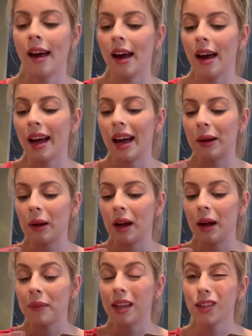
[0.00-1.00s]
Uh,
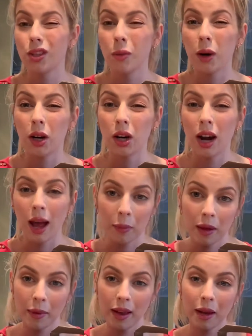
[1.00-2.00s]
I'm not super
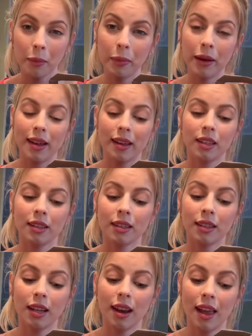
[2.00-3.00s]
happy about it, but
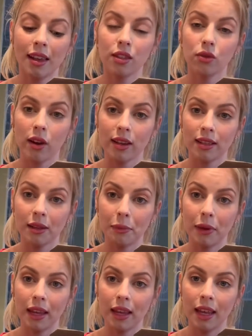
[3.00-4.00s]
today's
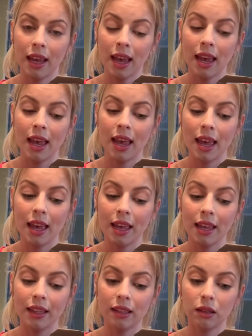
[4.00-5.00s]
recipe
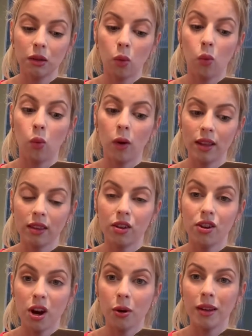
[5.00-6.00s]
is with
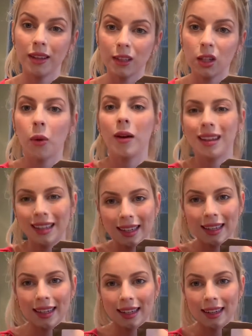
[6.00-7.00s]
gnocchi, so I
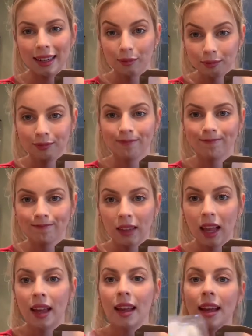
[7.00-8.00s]
needed
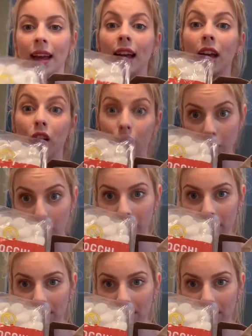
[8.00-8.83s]
gnocchi.